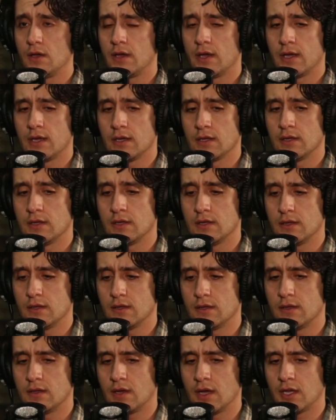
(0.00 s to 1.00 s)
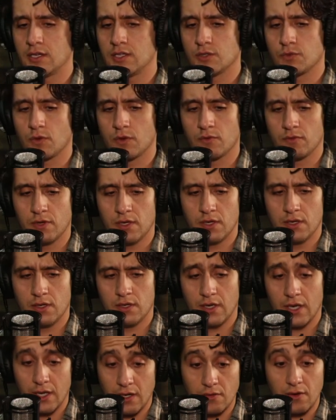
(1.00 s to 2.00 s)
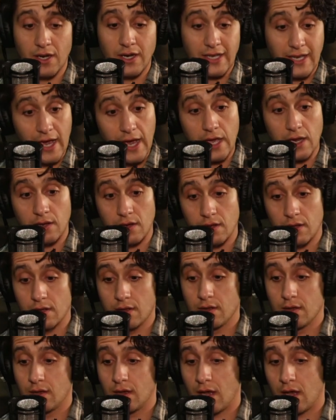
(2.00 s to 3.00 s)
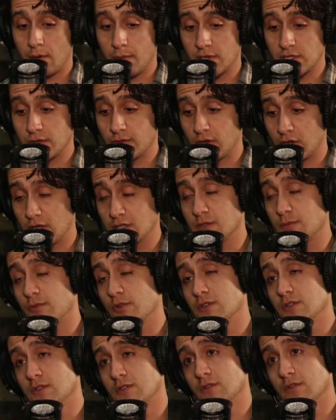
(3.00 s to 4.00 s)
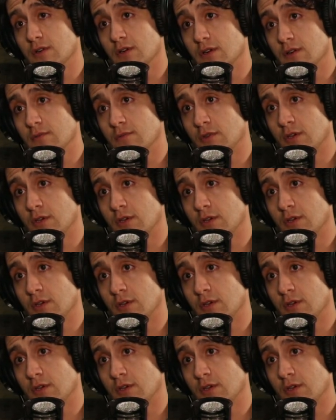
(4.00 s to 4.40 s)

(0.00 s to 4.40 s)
And I just want to reiterate again how much of an awesome person you are,